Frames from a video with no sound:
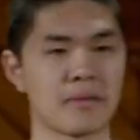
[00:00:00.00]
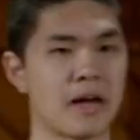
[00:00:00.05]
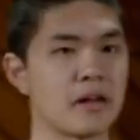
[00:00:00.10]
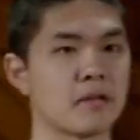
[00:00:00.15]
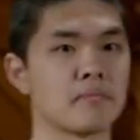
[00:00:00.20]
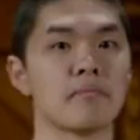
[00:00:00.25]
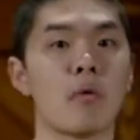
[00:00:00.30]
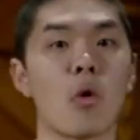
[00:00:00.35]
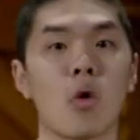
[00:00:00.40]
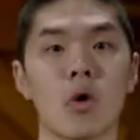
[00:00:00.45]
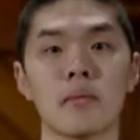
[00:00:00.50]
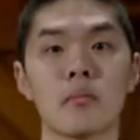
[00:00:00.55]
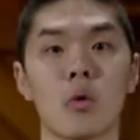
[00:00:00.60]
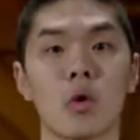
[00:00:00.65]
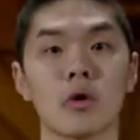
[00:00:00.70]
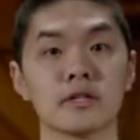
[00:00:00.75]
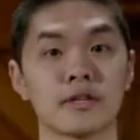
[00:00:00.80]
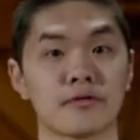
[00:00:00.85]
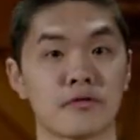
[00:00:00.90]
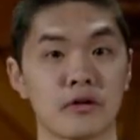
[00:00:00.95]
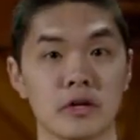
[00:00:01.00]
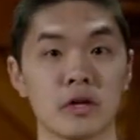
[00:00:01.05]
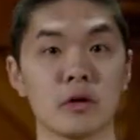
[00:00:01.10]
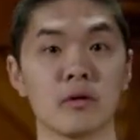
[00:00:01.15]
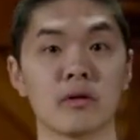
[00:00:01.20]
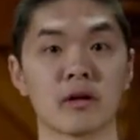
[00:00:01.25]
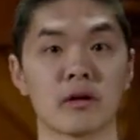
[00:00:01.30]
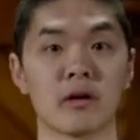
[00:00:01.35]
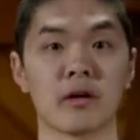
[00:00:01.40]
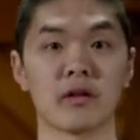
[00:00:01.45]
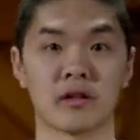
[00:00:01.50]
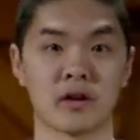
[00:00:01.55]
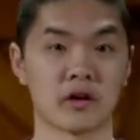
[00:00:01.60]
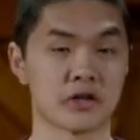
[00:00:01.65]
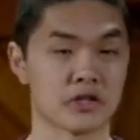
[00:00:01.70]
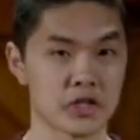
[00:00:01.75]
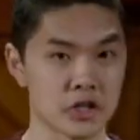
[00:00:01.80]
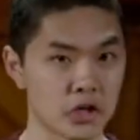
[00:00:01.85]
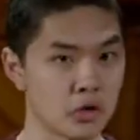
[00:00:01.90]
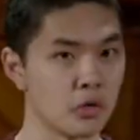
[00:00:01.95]
As more and more different users
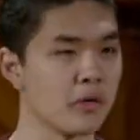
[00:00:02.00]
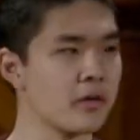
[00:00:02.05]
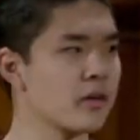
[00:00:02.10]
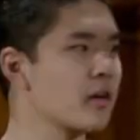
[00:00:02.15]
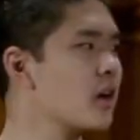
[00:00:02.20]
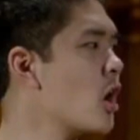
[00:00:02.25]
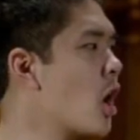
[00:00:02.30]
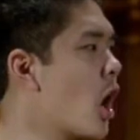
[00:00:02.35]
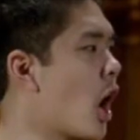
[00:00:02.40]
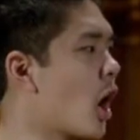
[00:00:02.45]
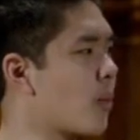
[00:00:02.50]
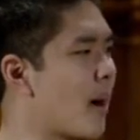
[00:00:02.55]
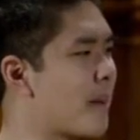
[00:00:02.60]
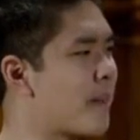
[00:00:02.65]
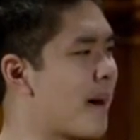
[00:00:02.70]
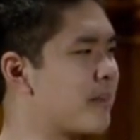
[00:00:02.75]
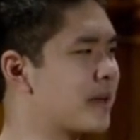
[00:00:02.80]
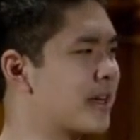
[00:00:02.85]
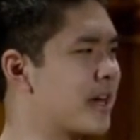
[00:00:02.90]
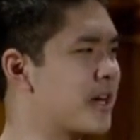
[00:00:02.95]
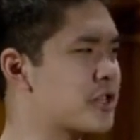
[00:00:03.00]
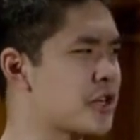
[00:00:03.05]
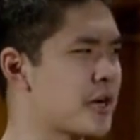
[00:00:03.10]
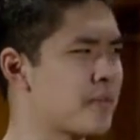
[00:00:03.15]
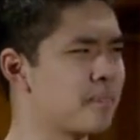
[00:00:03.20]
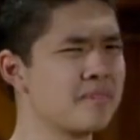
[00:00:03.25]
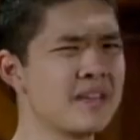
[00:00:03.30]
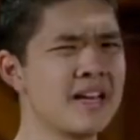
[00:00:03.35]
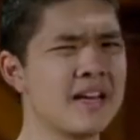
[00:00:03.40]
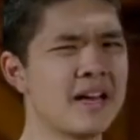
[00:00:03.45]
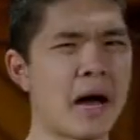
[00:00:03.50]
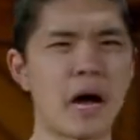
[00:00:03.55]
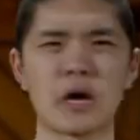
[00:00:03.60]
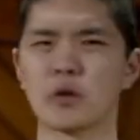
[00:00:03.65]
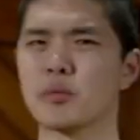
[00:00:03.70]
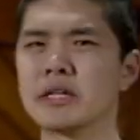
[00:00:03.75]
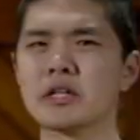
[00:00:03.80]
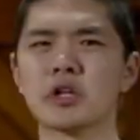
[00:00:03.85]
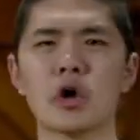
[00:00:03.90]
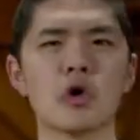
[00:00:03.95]
start to use our web application, how
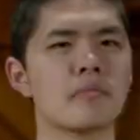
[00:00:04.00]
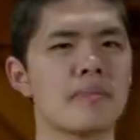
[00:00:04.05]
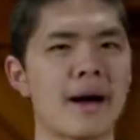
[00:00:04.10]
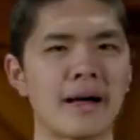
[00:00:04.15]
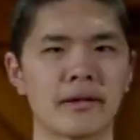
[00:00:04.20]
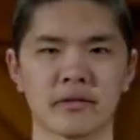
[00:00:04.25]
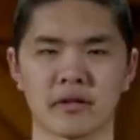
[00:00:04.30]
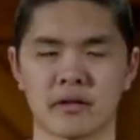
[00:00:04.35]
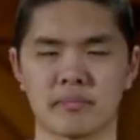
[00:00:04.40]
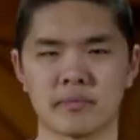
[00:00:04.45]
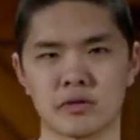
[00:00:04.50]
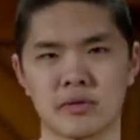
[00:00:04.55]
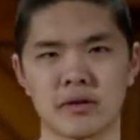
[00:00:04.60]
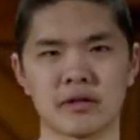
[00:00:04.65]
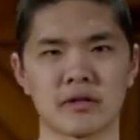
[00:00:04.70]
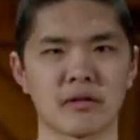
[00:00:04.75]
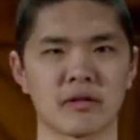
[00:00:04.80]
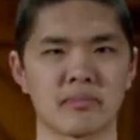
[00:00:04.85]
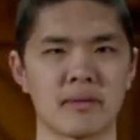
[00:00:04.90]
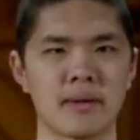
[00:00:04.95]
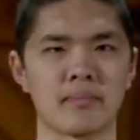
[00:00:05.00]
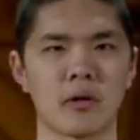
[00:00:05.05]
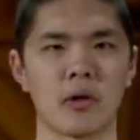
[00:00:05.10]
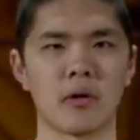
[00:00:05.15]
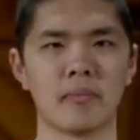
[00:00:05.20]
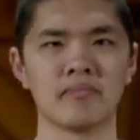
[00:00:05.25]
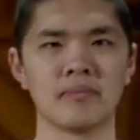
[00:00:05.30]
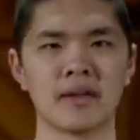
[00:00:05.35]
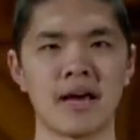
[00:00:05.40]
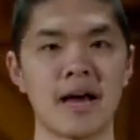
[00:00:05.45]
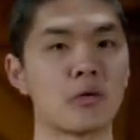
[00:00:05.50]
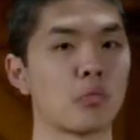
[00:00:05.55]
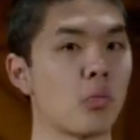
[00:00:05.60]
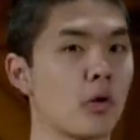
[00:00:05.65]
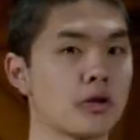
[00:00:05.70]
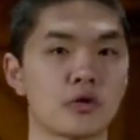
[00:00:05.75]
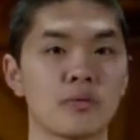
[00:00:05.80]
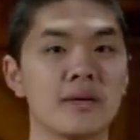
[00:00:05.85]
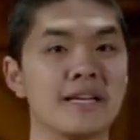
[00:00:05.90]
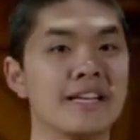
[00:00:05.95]
do we load balance between those people? And
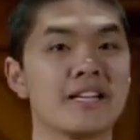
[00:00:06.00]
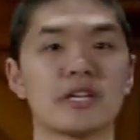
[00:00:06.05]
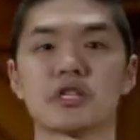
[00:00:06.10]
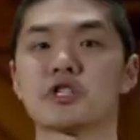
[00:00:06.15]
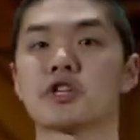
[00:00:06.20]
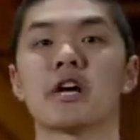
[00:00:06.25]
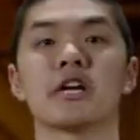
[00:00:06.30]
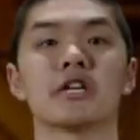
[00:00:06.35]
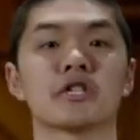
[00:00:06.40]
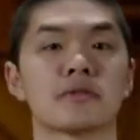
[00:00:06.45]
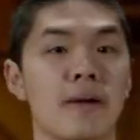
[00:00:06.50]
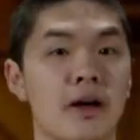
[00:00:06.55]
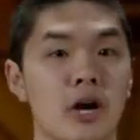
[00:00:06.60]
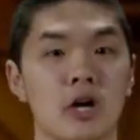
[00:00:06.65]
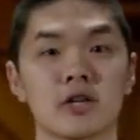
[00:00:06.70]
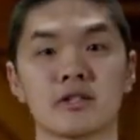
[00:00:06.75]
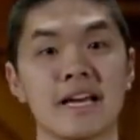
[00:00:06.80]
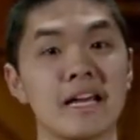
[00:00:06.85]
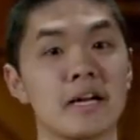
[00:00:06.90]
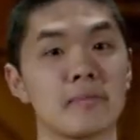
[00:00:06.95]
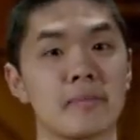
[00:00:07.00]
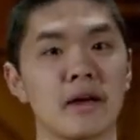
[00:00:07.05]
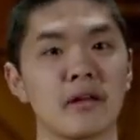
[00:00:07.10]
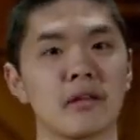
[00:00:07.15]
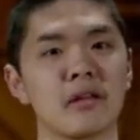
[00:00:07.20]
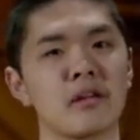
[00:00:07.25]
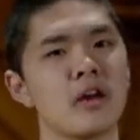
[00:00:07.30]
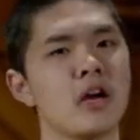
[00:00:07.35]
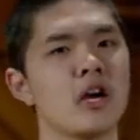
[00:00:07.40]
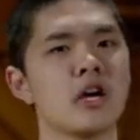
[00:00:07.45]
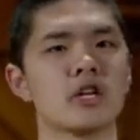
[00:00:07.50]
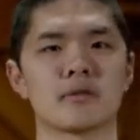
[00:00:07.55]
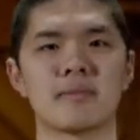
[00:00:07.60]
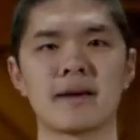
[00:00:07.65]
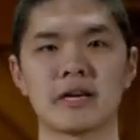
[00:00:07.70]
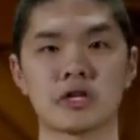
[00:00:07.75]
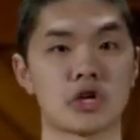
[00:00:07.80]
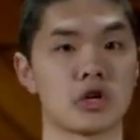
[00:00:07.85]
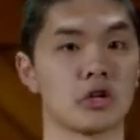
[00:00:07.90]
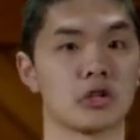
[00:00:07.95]
what do we need to change about our database to
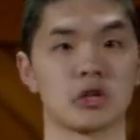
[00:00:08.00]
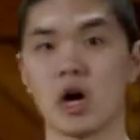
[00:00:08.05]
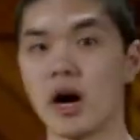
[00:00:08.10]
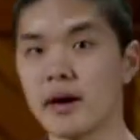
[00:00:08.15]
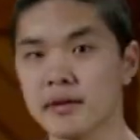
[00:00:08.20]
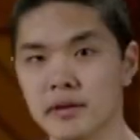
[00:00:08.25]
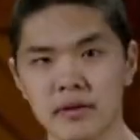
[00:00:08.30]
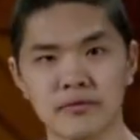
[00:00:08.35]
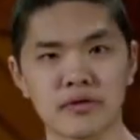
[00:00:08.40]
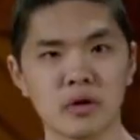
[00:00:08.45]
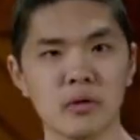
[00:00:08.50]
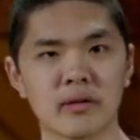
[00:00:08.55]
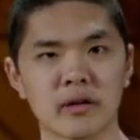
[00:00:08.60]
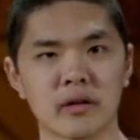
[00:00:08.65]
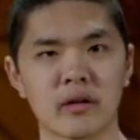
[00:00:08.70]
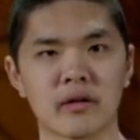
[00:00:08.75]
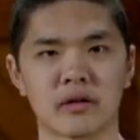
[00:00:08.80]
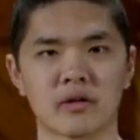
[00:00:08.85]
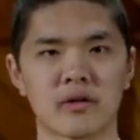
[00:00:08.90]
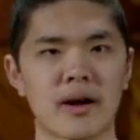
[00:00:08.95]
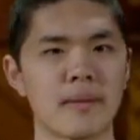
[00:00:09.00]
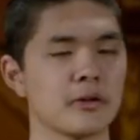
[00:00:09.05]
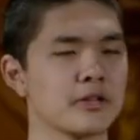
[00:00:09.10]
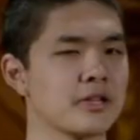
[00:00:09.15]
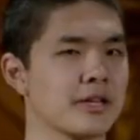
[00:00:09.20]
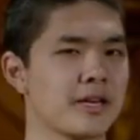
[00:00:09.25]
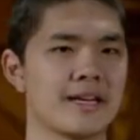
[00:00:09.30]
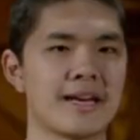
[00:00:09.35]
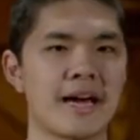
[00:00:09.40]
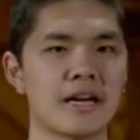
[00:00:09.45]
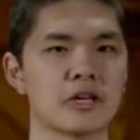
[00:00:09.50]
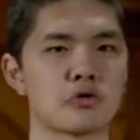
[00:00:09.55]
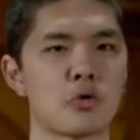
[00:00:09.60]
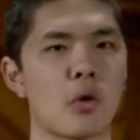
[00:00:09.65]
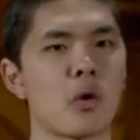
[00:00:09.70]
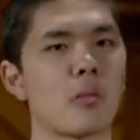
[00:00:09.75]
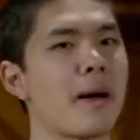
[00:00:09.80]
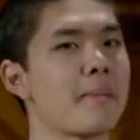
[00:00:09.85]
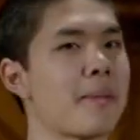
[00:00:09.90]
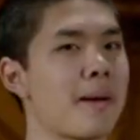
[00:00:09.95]
make sure lots of users are able to connect
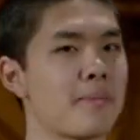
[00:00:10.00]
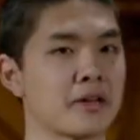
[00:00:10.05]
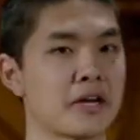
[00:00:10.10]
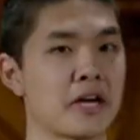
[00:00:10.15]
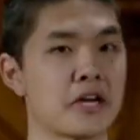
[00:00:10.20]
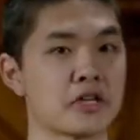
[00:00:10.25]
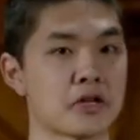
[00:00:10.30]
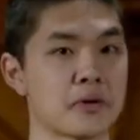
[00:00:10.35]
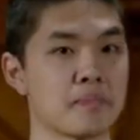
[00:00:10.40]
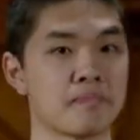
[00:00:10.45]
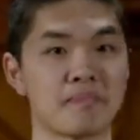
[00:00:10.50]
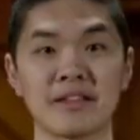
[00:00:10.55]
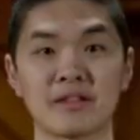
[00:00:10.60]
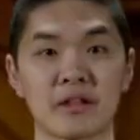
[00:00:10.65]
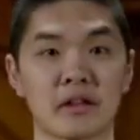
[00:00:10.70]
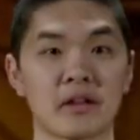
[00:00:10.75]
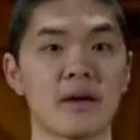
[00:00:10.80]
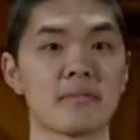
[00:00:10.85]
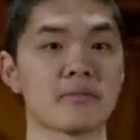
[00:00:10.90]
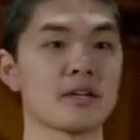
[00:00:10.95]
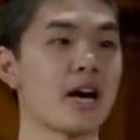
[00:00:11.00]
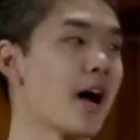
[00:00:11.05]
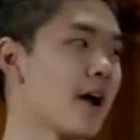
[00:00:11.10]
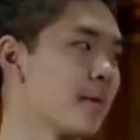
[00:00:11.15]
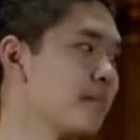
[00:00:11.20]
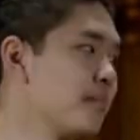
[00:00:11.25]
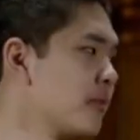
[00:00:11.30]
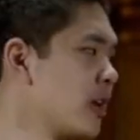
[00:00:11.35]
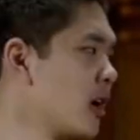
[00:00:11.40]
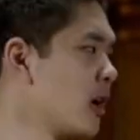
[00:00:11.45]
to our web application at the same time?